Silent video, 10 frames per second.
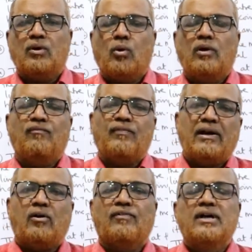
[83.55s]
whole
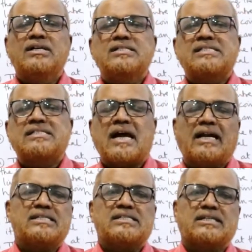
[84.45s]
field of
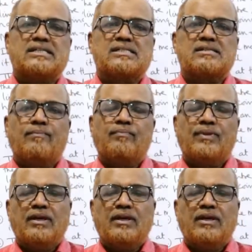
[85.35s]
statistics